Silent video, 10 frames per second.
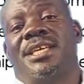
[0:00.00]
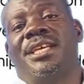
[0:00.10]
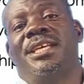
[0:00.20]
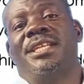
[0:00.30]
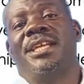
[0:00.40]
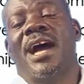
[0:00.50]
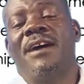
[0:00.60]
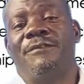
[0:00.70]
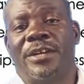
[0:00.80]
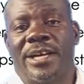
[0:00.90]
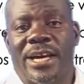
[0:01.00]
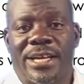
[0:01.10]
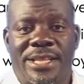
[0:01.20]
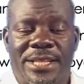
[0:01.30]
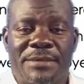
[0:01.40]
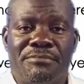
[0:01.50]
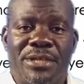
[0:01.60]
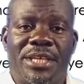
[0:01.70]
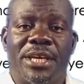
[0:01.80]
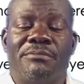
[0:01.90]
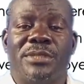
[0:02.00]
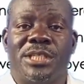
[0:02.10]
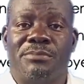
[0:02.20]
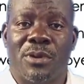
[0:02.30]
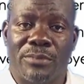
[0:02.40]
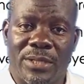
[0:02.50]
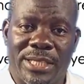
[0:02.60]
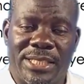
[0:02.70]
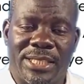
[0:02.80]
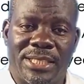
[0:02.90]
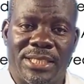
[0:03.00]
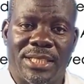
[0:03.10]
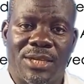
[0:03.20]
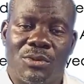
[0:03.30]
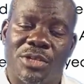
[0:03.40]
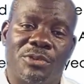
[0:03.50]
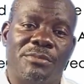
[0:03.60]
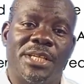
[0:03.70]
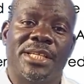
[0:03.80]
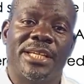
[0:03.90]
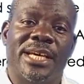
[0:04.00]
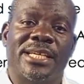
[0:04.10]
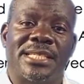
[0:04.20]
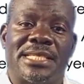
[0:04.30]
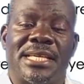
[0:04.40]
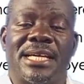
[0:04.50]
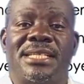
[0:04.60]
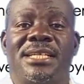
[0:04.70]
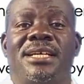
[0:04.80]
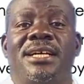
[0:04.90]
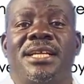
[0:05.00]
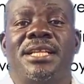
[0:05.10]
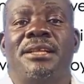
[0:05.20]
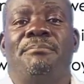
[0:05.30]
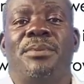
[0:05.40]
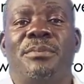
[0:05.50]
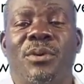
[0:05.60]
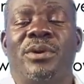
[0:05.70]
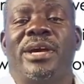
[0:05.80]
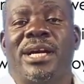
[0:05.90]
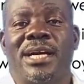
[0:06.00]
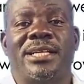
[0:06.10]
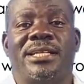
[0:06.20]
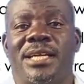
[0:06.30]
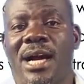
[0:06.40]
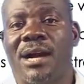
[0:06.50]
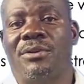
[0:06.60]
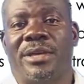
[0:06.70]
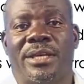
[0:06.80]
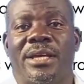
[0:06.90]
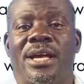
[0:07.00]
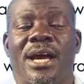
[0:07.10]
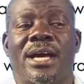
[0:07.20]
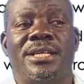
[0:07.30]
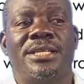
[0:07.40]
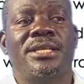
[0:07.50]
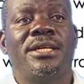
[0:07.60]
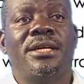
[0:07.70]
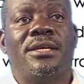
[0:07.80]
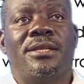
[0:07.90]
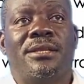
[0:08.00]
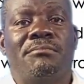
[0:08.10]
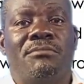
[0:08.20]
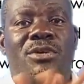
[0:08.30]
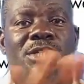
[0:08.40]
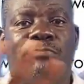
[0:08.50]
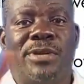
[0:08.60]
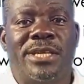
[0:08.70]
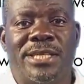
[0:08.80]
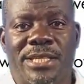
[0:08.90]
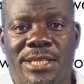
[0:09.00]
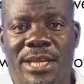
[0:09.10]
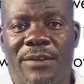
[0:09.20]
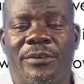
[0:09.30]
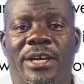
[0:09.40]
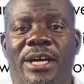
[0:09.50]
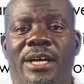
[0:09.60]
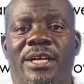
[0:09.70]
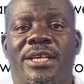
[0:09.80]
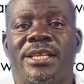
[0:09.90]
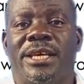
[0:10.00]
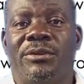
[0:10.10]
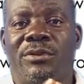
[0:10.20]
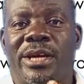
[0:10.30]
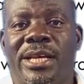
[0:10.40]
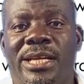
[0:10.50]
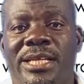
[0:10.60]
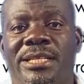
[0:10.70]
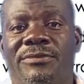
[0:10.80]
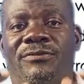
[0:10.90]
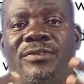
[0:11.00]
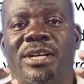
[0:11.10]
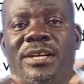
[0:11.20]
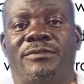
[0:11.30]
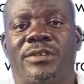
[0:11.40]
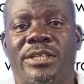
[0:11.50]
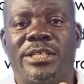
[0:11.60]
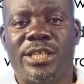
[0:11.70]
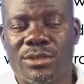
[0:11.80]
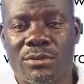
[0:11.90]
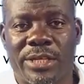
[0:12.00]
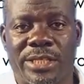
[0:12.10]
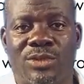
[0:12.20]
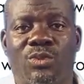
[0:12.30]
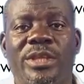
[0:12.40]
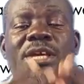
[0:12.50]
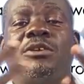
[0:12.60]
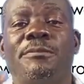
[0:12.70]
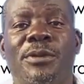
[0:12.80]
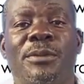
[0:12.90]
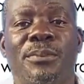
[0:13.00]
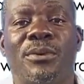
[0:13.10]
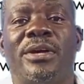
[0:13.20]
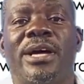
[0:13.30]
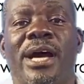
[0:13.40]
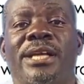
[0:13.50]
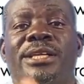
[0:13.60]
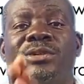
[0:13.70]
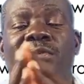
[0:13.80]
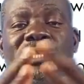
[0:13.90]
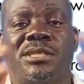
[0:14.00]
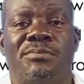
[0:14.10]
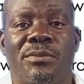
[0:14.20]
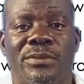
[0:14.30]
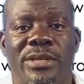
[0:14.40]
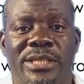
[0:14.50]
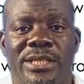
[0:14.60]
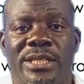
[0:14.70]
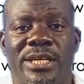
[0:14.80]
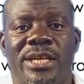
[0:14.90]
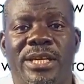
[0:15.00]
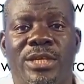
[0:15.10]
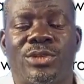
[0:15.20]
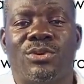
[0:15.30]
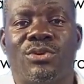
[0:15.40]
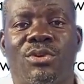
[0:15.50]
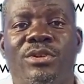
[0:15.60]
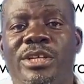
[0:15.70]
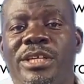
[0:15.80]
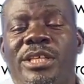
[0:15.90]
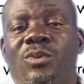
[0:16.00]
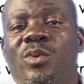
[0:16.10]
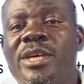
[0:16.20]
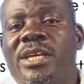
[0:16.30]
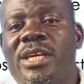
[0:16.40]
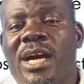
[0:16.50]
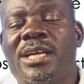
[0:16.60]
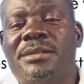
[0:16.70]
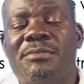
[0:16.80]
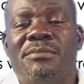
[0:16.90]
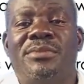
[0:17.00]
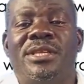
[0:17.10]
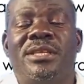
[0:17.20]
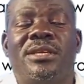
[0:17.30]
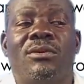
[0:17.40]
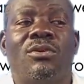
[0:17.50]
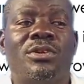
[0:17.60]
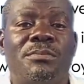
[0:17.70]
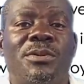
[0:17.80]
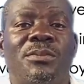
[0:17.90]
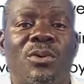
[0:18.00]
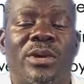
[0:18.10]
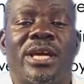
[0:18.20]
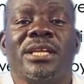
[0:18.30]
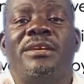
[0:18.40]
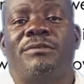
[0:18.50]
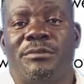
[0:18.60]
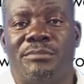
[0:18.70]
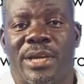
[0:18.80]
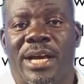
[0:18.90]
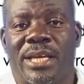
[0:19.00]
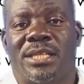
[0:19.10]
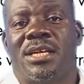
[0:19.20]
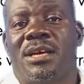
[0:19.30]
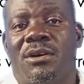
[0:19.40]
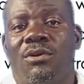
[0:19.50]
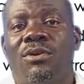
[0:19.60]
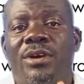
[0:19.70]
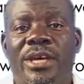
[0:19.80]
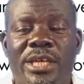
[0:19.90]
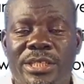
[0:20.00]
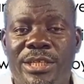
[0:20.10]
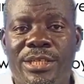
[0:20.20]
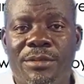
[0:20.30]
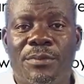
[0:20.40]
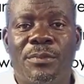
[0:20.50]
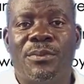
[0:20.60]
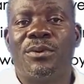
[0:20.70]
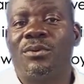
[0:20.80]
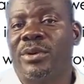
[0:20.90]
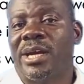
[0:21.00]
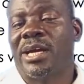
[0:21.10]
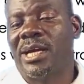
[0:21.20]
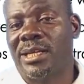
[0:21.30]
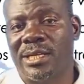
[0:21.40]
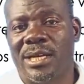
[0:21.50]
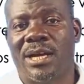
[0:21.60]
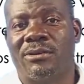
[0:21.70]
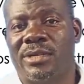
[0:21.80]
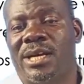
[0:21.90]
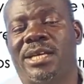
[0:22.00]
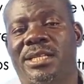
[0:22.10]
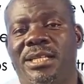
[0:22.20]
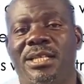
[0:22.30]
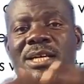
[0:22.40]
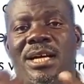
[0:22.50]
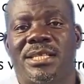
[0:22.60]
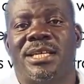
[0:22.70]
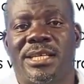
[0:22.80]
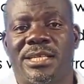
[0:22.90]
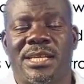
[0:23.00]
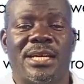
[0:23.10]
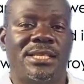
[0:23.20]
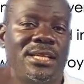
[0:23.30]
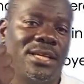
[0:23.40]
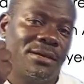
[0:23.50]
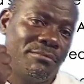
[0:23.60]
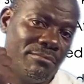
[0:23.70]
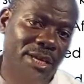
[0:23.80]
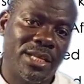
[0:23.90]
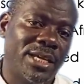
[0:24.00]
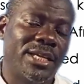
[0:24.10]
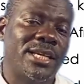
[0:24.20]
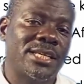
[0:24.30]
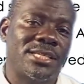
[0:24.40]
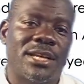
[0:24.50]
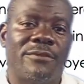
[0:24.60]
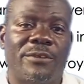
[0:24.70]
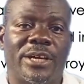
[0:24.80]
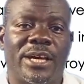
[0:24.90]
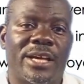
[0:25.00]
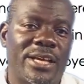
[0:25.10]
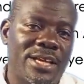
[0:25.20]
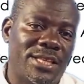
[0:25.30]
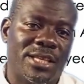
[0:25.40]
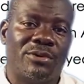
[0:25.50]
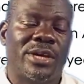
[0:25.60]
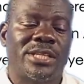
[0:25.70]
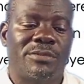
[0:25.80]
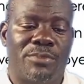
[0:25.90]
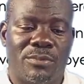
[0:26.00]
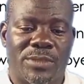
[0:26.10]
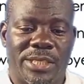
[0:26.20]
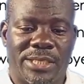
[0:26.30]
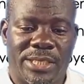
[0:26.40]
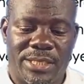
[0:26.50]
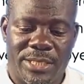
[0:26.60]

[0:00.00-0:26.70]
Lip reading: in Africa, they became depopulated. What we mean there is that people were carried away, and most places in Africa, they were left desolate without people, and it was depopulated. So only the weak and maybe the old people were left behind. All energetic people were carried out, and as a result, many areas in Africa, they were depopulated.